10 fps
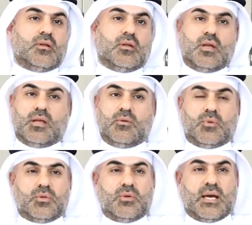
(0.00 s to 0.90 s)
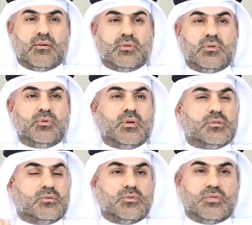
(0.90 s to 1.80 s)
What you have to do
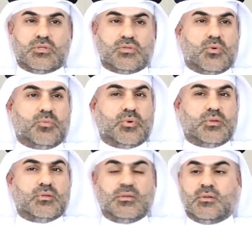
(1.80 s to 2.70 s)
is you just open